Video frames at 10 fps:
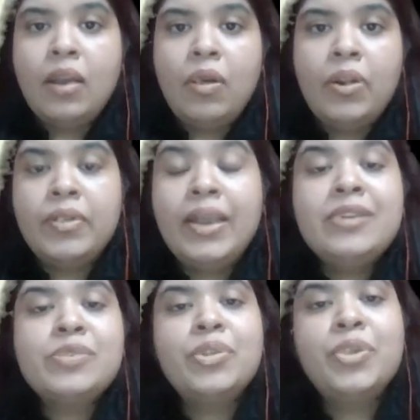
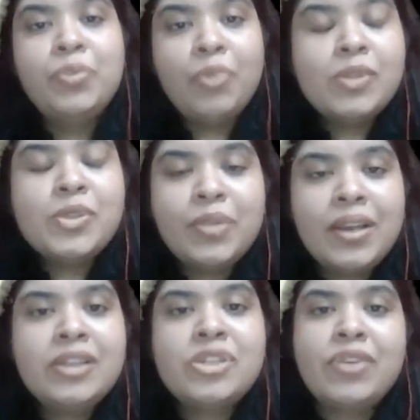Alright, so you also
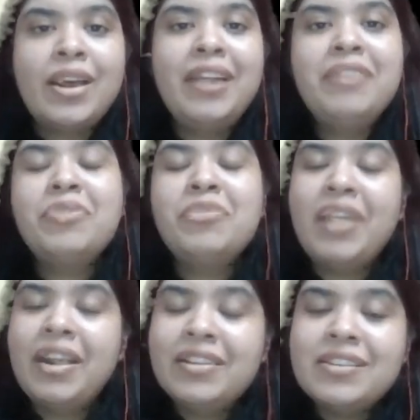can try for
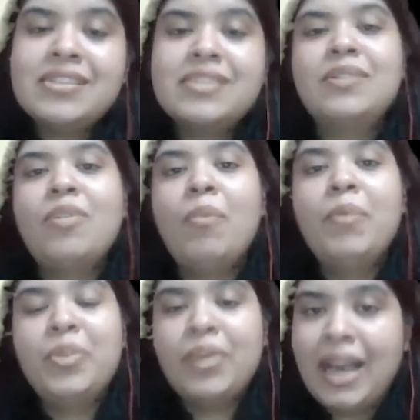various
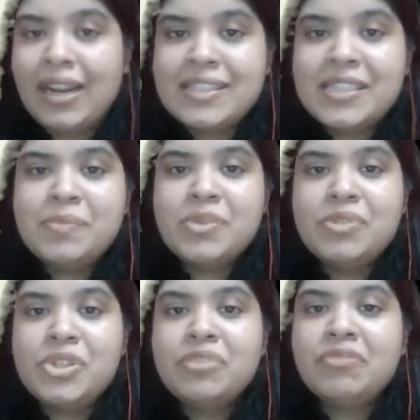common organisms
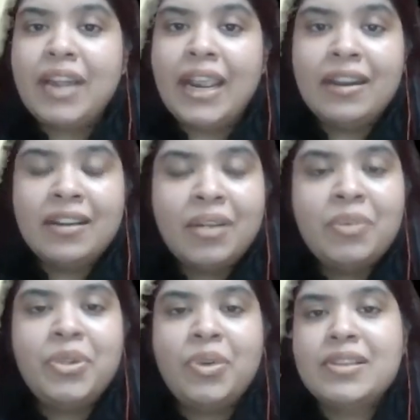which you find
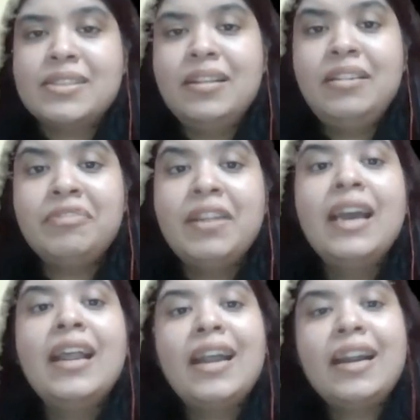around yourself
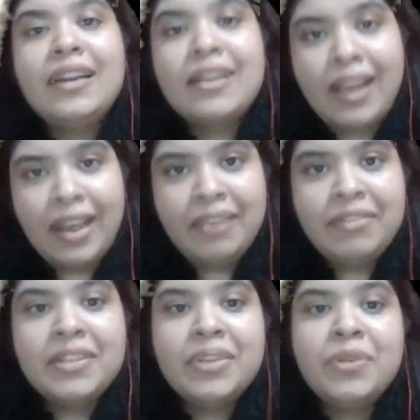and try
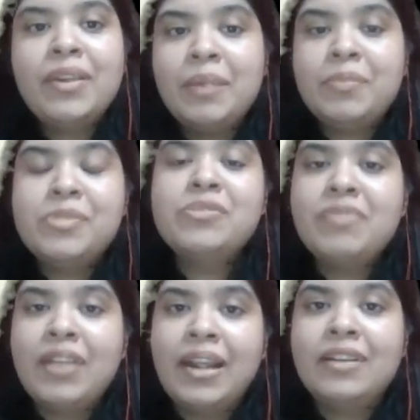whether you are able to
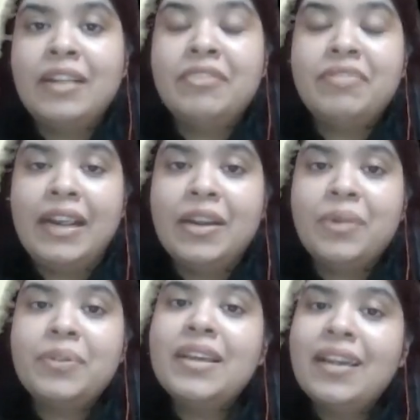find
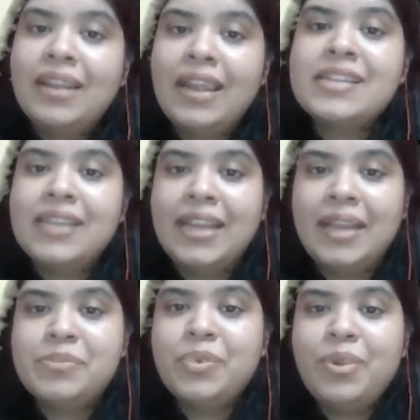out their correct
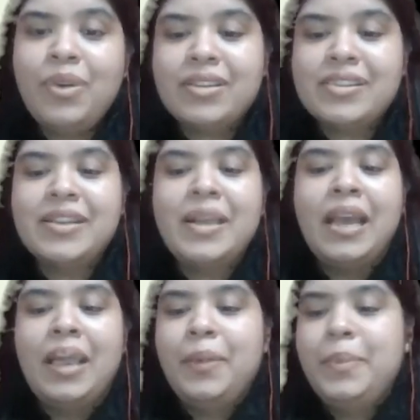names or not.
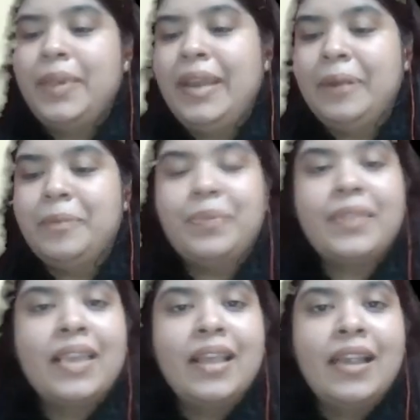Okay.
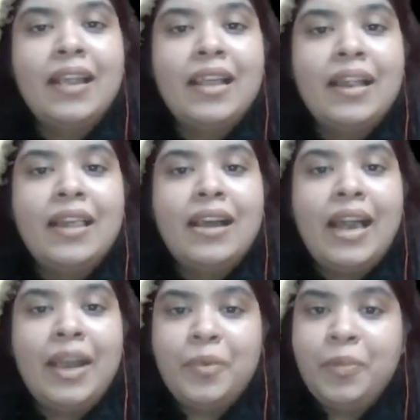
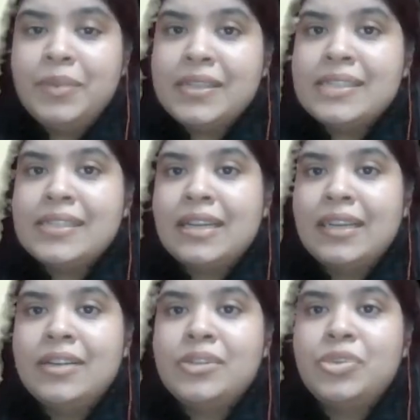I hope this is
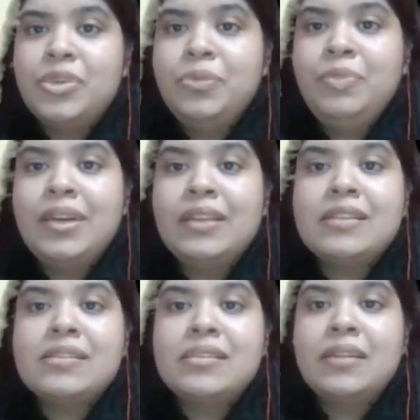clear to you and
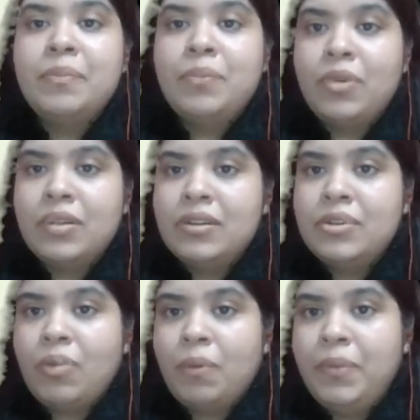this is an
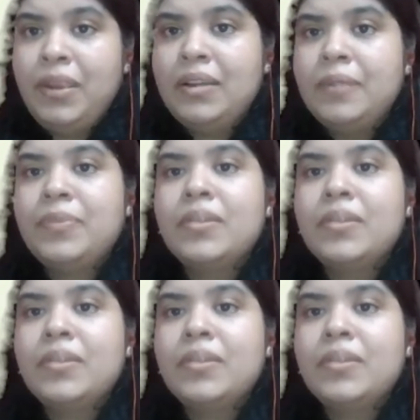important topic.